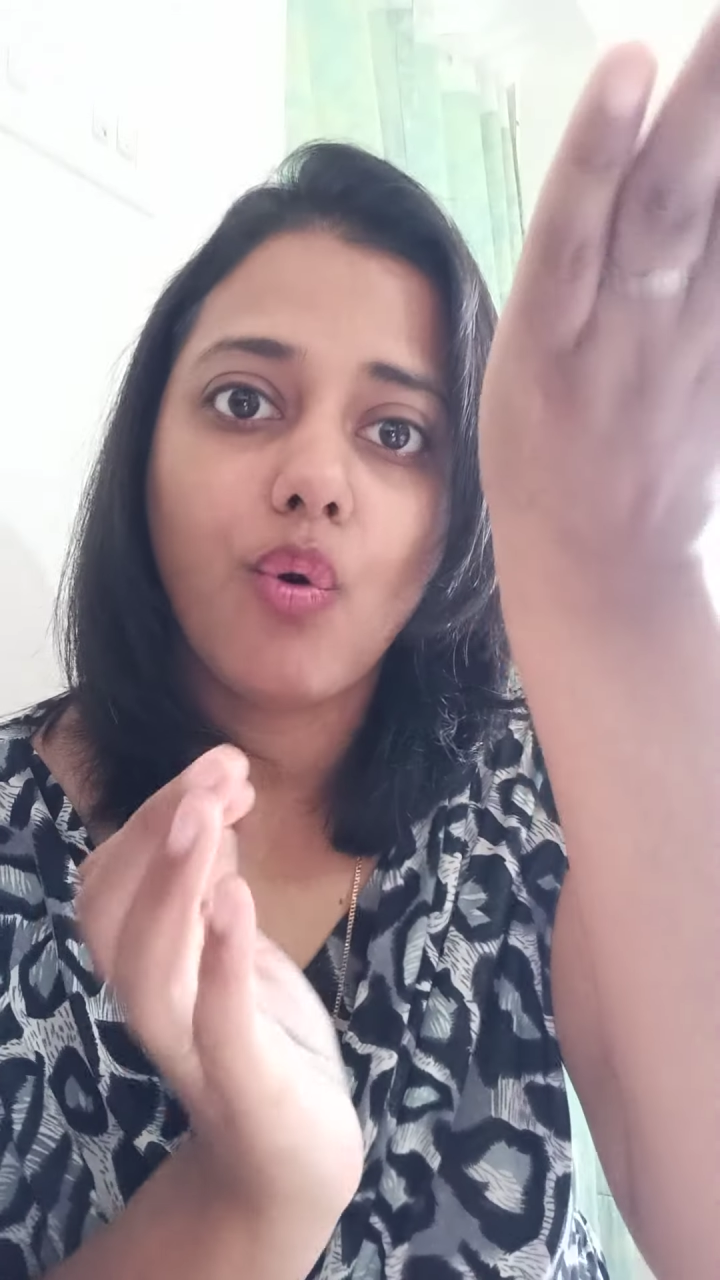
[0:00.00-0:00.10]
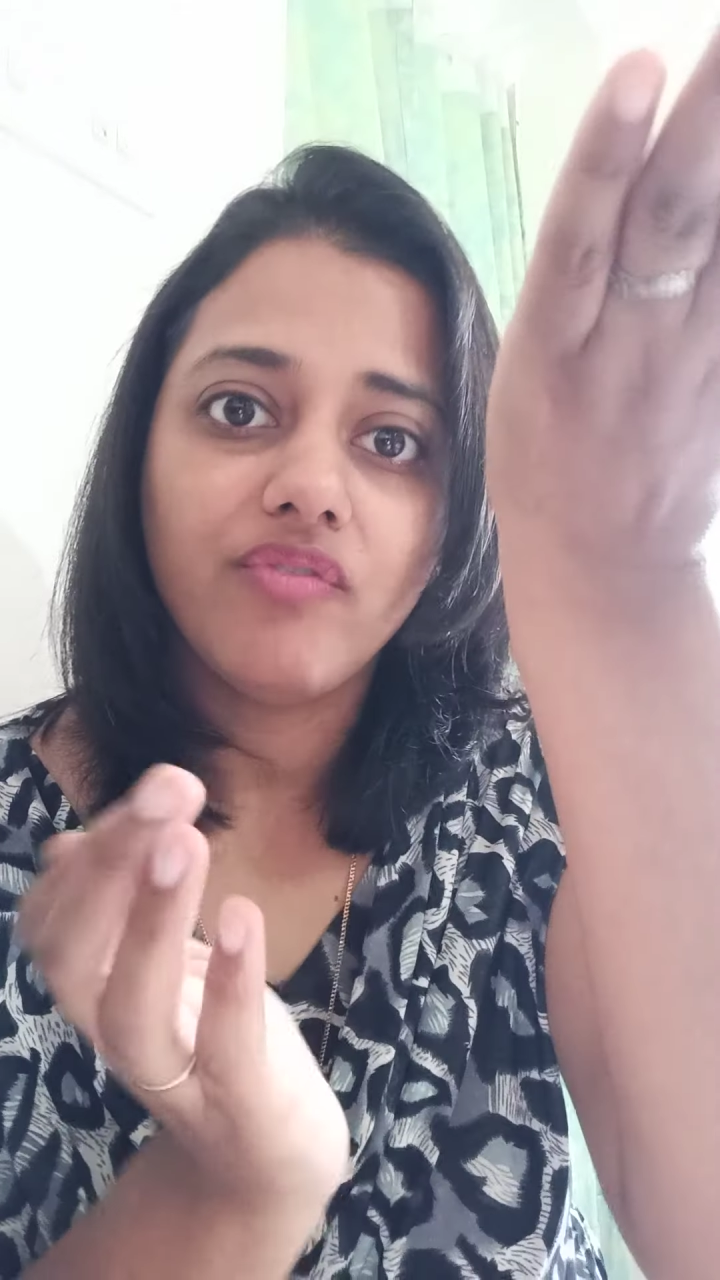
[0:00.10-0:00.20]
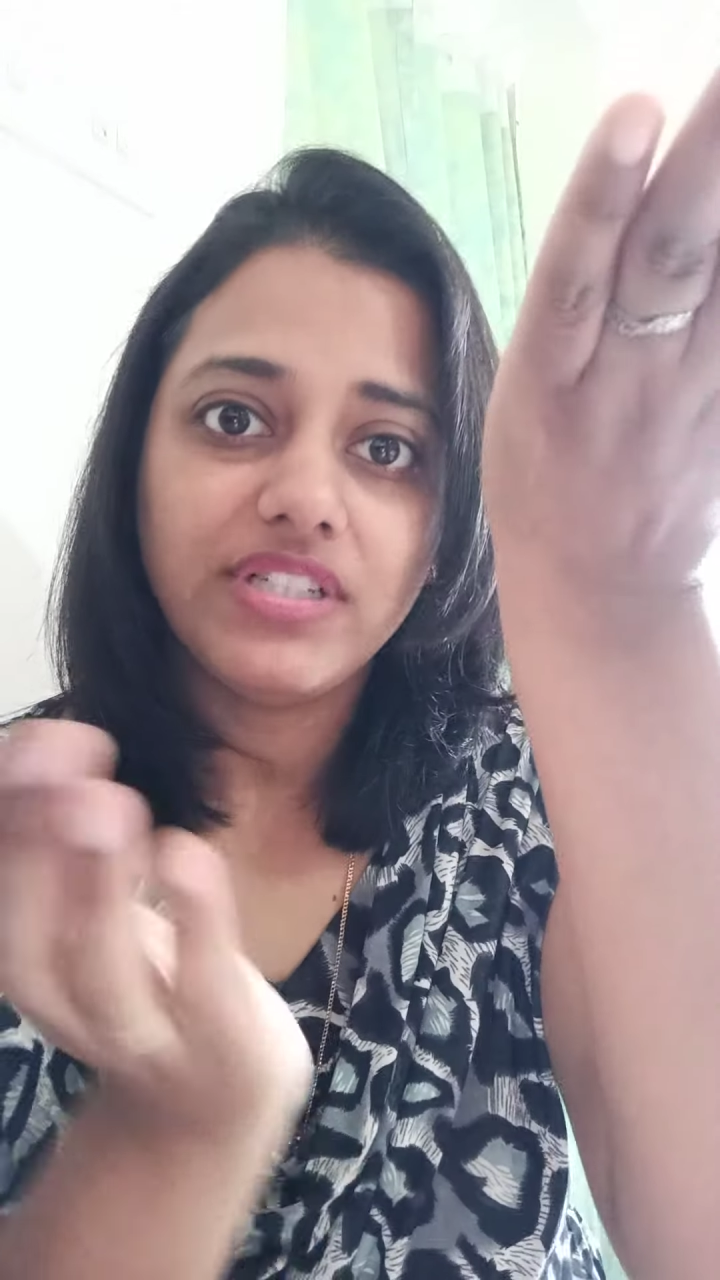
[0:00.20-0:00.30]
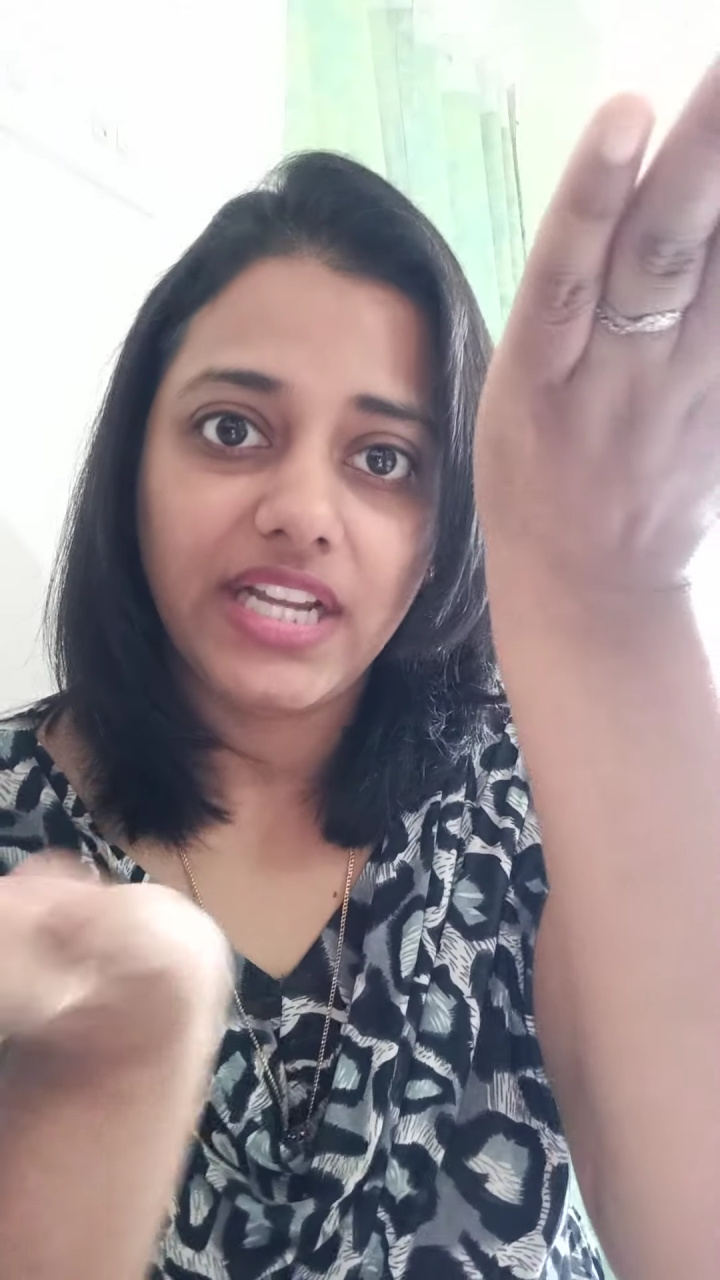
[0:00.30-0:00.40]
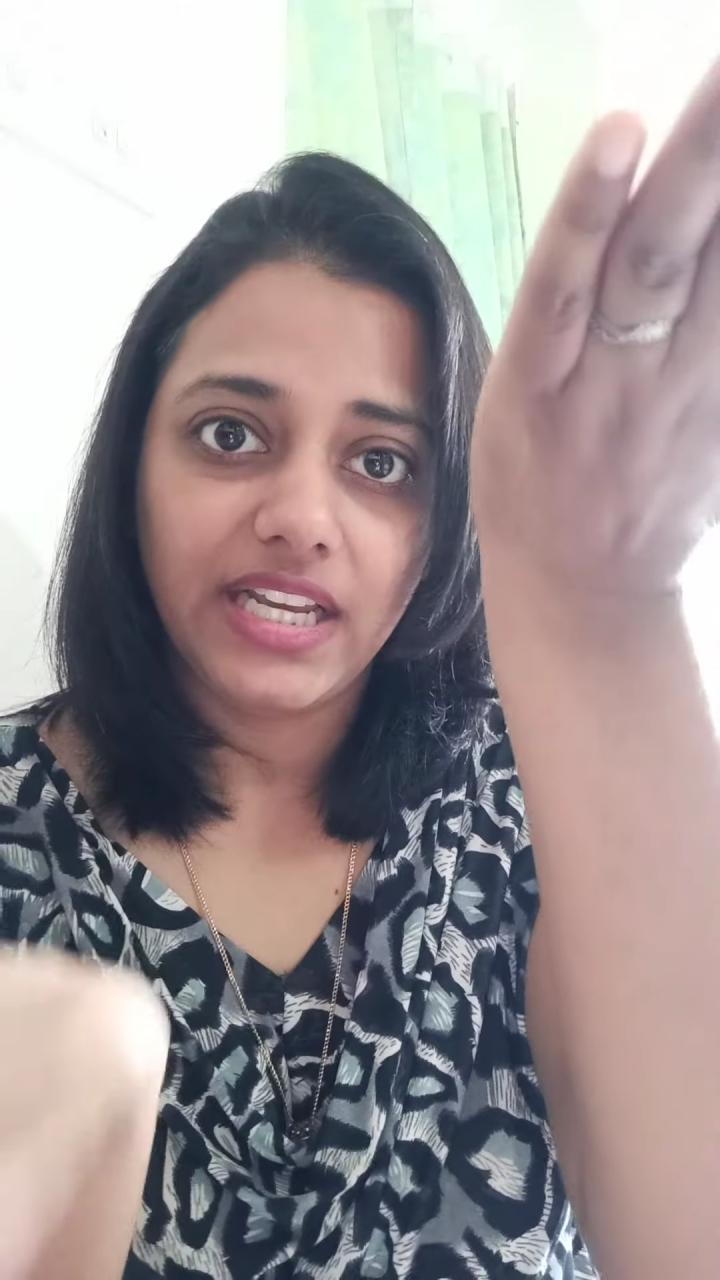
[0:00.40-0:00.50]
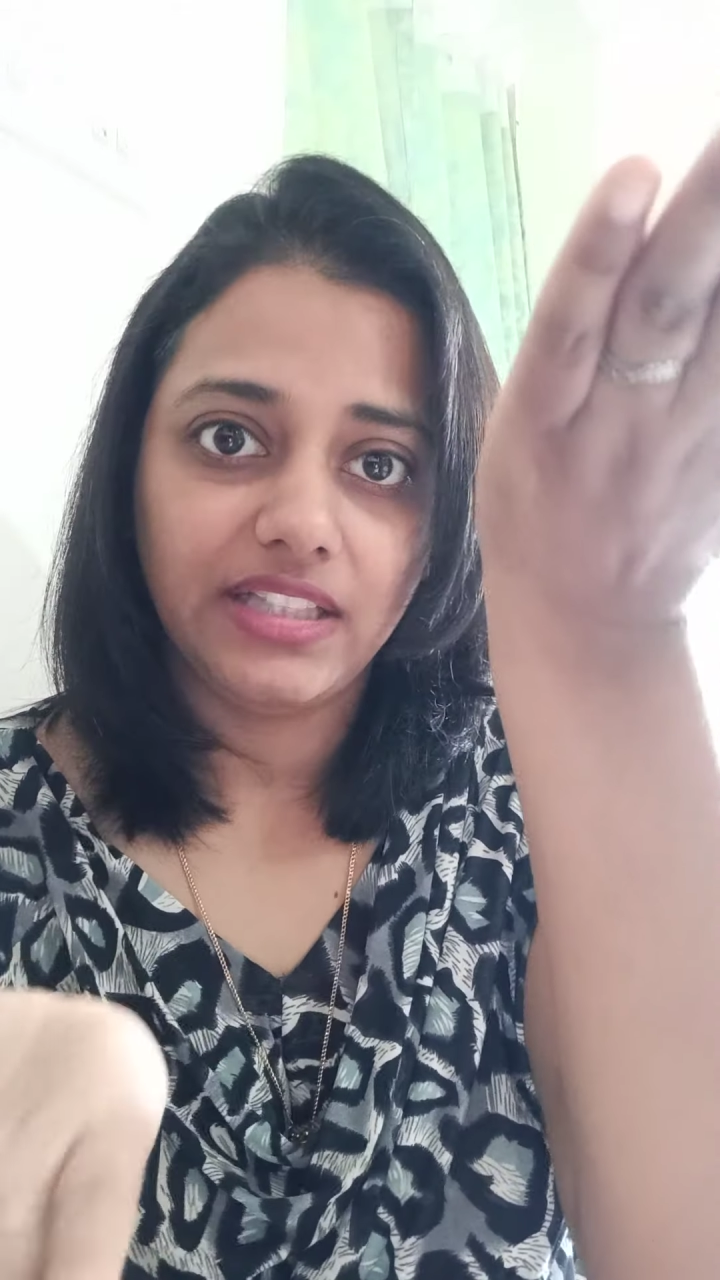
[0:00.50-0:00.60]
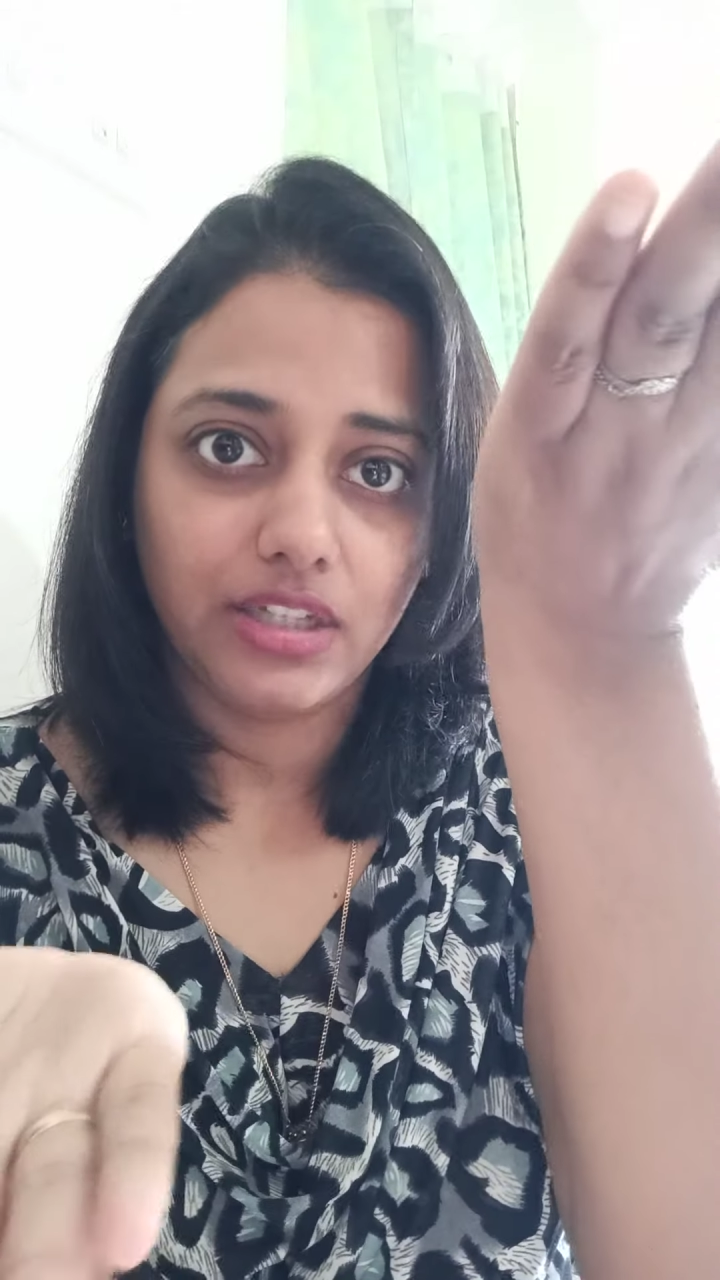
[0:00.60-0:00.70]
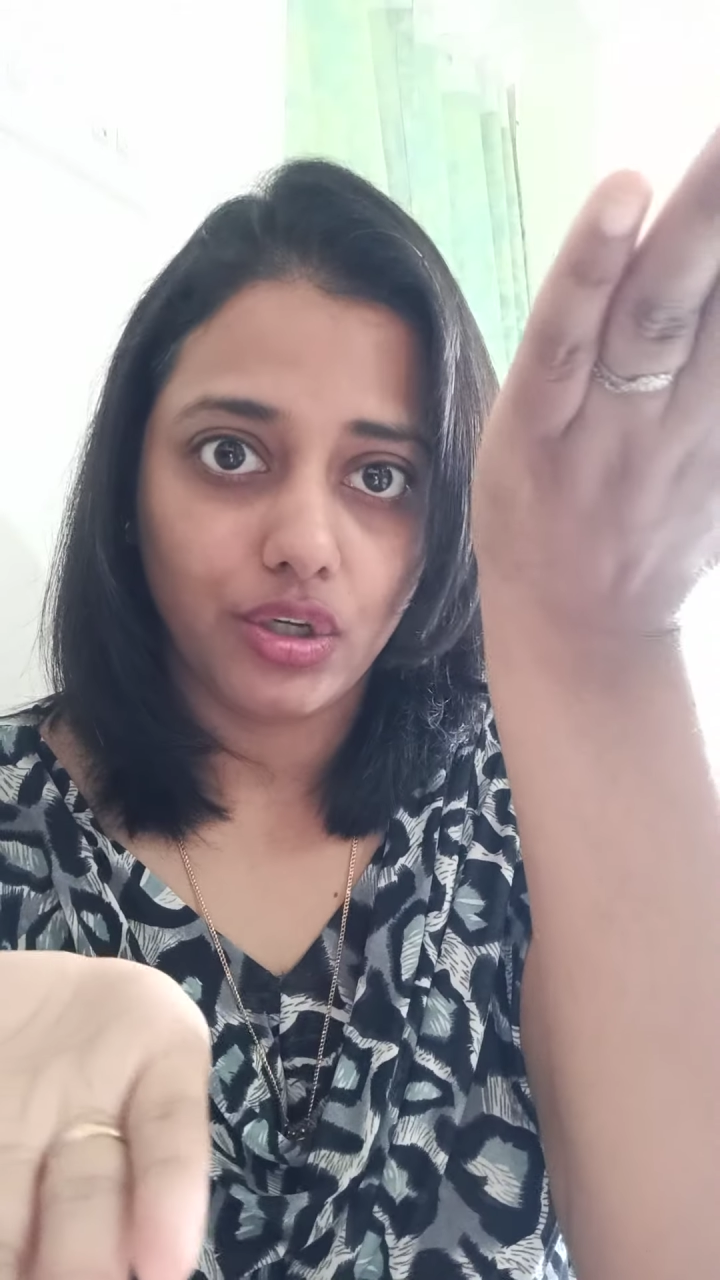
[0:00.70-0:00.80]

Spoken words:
overtaking the